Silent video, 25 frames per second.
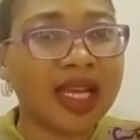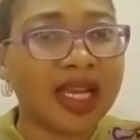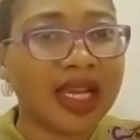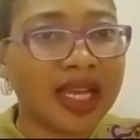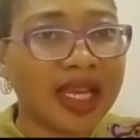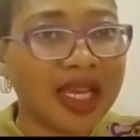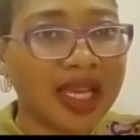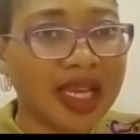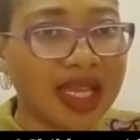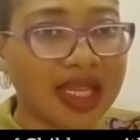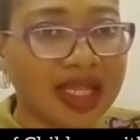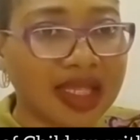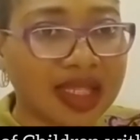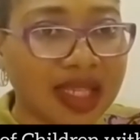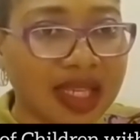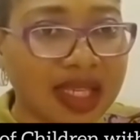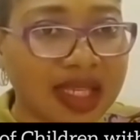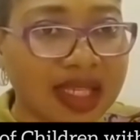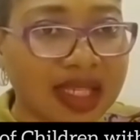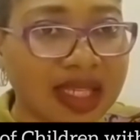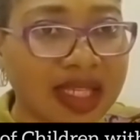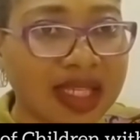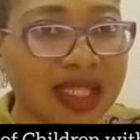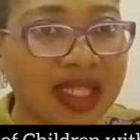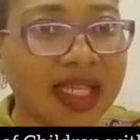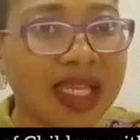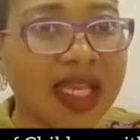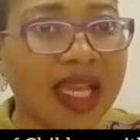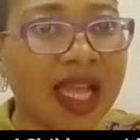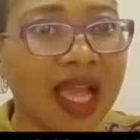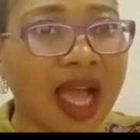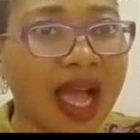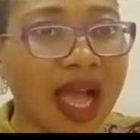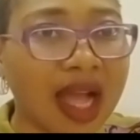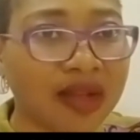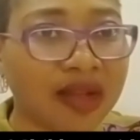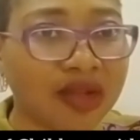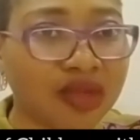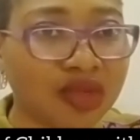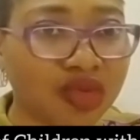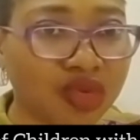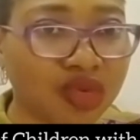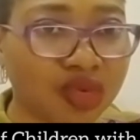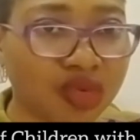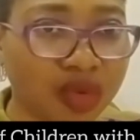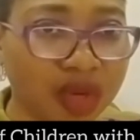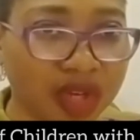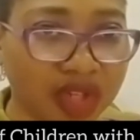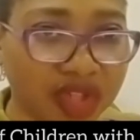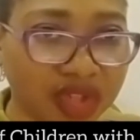intensity, and
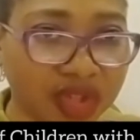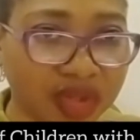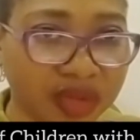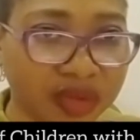duration.